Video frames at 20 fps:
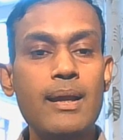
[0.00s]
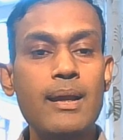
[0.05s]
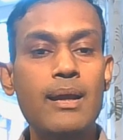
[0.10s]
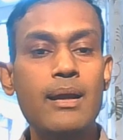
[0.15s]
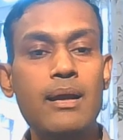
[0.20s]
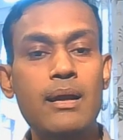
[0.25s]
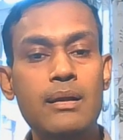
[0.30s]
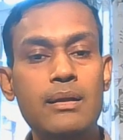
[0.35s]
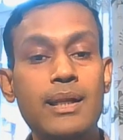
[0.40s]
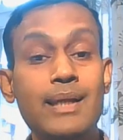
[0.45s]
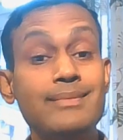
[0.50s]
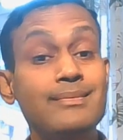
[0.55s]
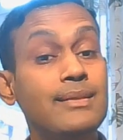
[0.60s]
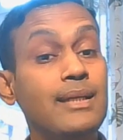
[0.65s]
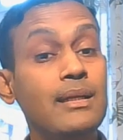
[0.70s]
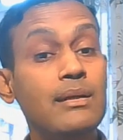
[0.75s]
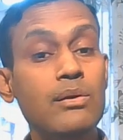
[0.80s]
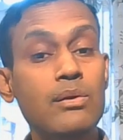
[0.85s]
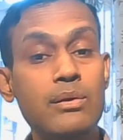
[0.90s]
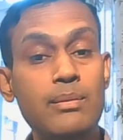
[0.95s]

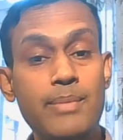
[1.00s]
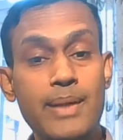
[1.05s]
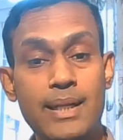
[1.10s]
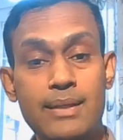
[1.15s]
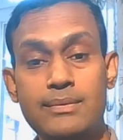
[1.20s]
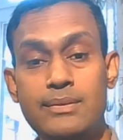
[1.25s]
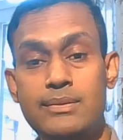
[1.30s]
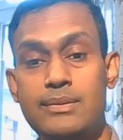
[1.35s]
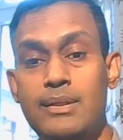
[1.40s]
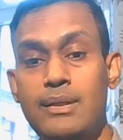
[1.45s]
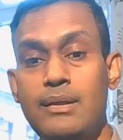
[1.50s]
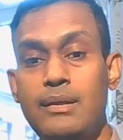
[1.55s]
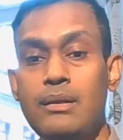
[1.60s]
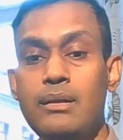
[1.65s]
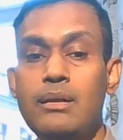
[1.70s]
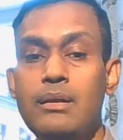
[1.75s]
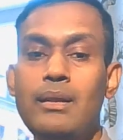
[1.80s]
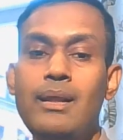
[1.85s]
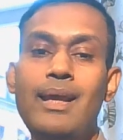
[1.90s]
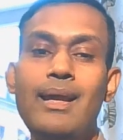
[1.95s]
Elastic load balancer.
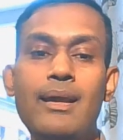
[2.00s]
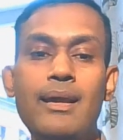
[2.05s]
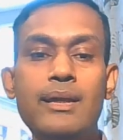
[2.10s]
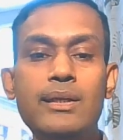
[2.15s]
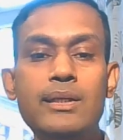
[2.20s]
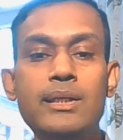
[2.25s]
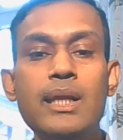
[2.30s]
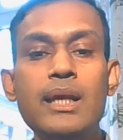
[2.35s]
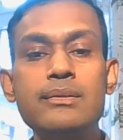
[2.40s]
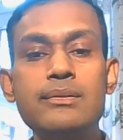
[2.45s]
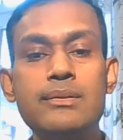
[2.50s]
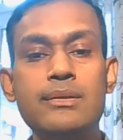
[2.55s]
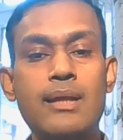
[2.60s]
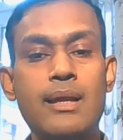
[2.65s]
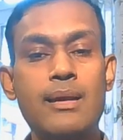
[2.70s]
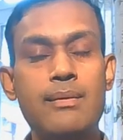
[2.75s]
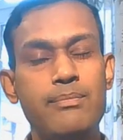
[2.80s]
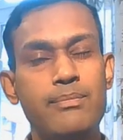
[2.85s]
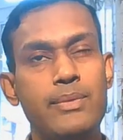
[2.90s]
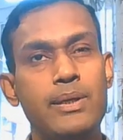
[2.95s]
It has
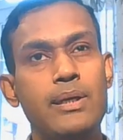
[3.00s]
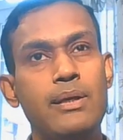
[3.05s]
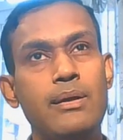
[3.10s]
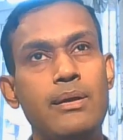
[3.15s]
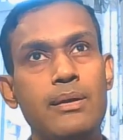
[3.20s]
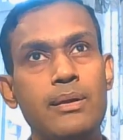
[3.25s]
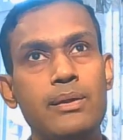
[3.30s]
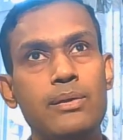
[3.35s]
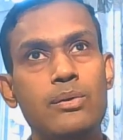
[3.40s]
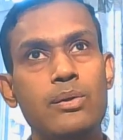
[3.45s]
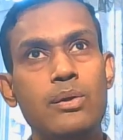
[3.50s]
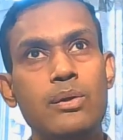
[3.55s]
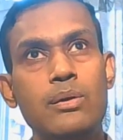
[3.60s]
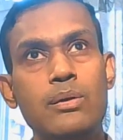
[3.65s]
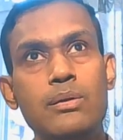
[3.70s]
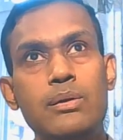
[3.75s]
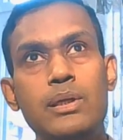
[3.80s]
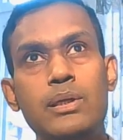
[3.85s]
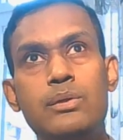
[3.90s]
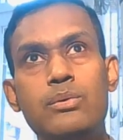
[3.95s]
some,
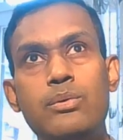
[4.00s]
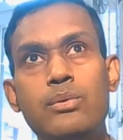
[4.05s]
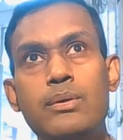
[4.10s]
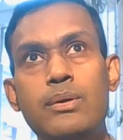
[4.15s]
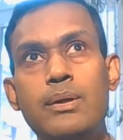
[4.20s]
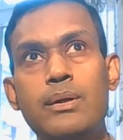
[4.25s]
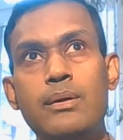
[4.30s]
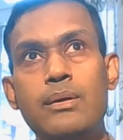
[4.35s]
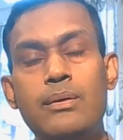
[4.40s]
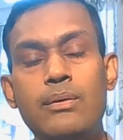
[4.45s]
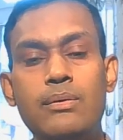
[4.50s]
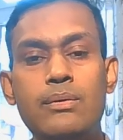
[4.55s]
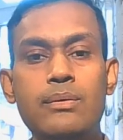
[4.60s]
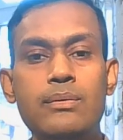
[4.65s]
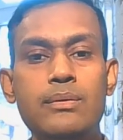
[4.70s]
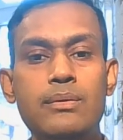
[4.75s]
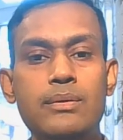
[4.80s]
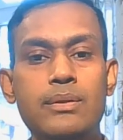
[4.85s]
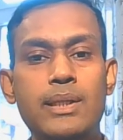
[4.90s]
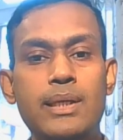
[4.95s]

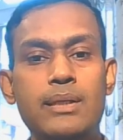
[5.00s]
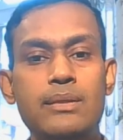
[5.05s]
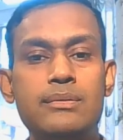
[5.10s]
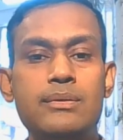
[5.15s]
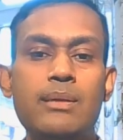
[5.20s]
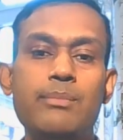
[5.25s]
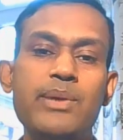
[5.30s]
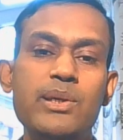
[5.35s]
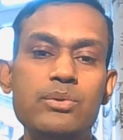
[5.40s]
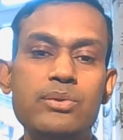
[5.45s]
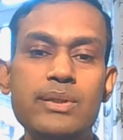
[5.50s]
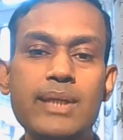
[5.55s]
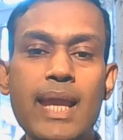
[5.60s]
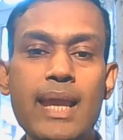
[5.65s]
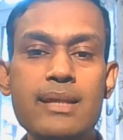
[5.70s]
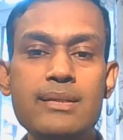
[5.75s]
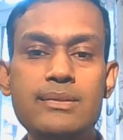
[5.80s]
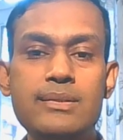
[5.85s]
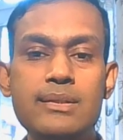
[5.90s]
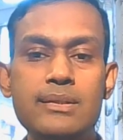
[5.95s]
there is some use
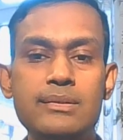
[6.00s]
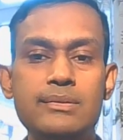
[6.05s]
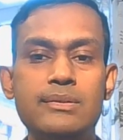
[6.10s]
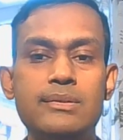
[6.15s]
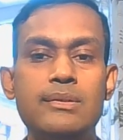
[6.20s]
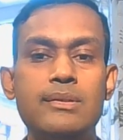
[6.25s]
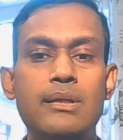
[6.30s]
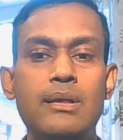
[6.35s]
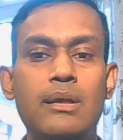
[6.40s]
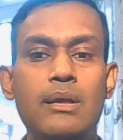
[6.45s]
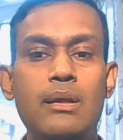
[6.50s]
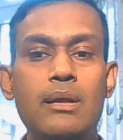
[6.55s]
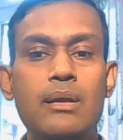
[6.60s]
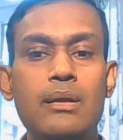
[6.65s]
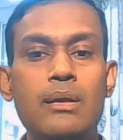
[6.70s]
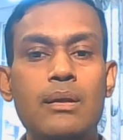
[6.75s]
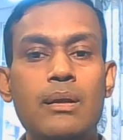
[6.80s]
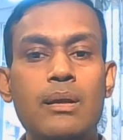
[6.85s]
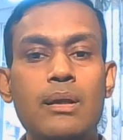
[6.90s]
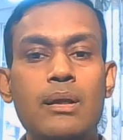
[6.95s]
cases.
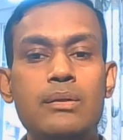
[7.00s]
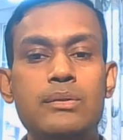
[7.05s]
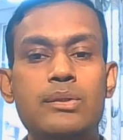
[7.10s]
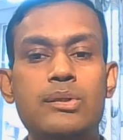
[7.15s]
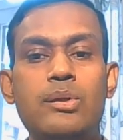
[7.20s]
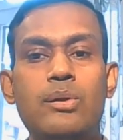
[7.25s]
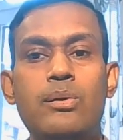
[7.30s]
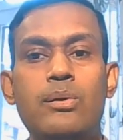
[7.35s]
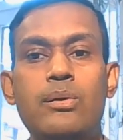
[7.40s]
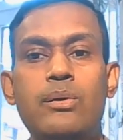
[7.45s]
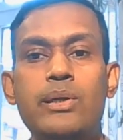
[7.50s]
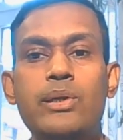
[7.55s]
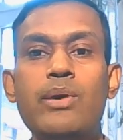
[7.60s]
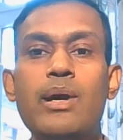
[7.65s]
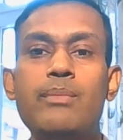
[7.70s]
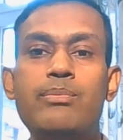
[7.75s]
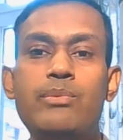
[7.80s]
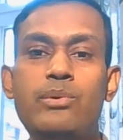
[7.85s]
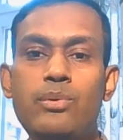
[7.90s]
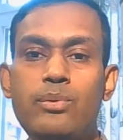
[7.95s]
So you
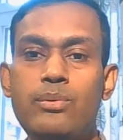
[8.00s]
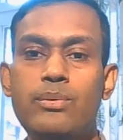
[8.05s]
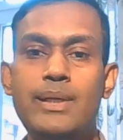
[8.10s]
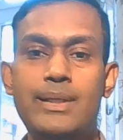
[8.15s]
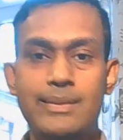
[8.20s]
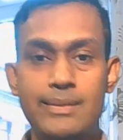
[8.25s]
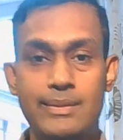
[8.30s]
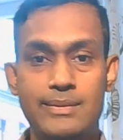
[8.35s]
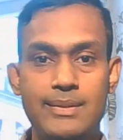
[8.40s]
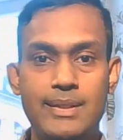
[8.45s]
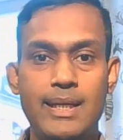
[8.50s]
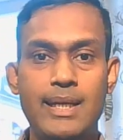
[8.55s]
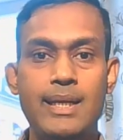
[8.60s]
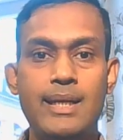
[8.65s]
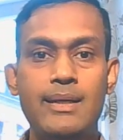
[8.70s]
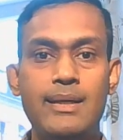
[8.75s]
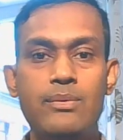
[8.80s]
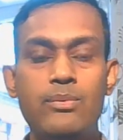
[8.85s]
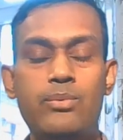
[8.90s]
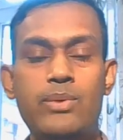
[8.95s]
have to
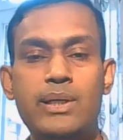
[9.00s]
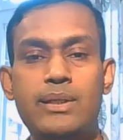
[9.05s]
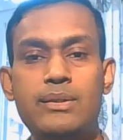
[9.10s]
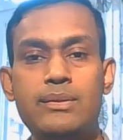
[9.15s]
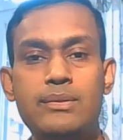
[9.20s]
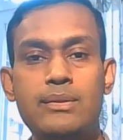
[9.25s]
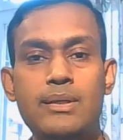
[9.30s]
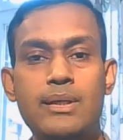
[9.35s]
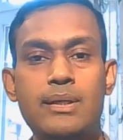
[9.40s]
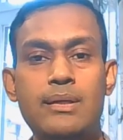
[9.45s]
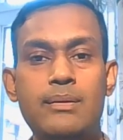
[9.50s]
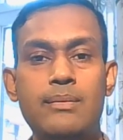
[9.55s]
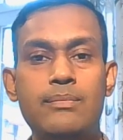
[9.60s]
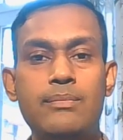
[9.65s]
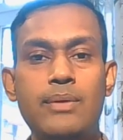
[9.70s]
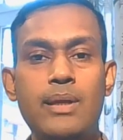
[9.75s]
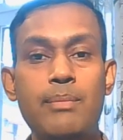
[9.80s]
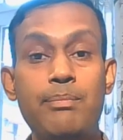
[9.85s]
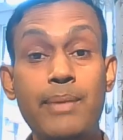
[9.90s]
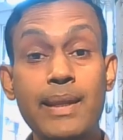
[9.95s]
understand what is
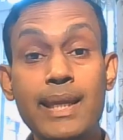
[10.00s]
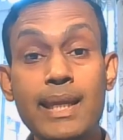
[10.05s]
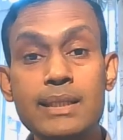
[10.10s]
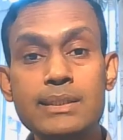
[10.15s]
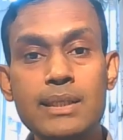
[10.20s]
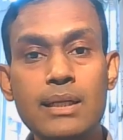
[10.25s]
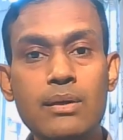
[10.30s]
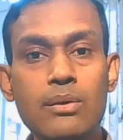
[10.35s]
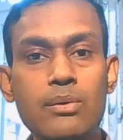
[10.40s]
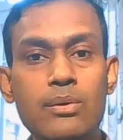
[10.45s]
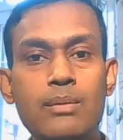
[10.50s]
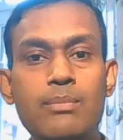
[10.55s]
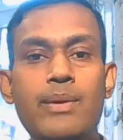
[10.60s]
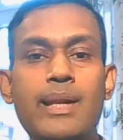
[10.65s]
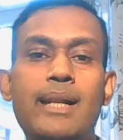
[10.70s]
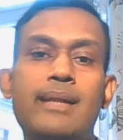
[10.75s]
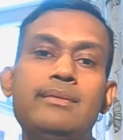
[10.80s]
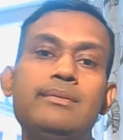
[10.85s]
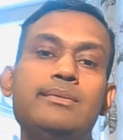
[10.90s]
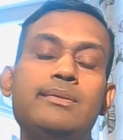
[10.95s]
the application load
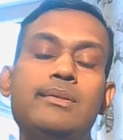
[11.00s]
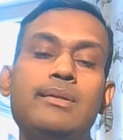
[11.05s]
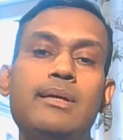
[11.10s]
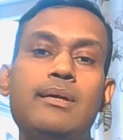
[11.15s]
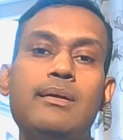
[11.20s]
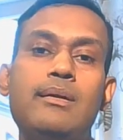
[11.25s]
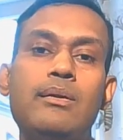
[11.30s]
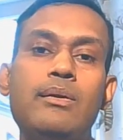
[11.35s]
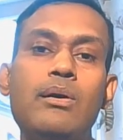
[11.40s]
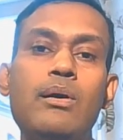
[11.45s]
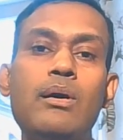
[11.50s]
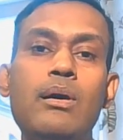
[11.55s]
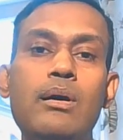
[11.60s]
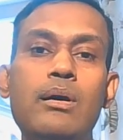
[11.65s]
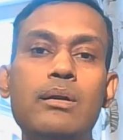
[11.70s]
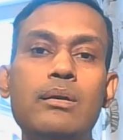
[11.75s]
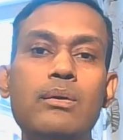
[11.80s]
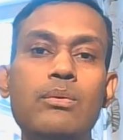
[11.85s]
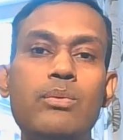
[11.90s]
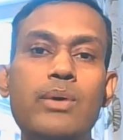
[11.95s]
balancer,
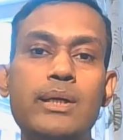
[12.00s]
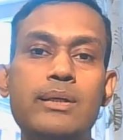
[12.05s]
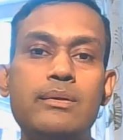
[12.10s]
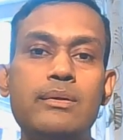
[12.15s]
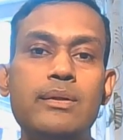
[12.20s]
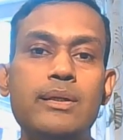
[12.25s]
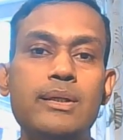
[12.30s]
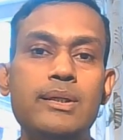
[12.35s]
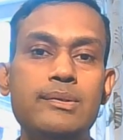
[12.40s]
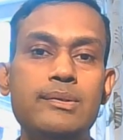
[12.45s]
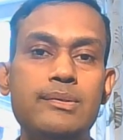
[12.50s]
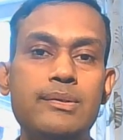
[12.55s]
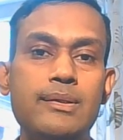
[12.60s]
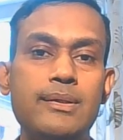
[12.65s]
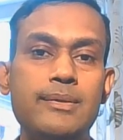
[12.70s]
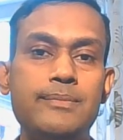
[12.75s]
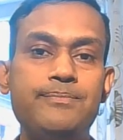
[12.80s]
or what is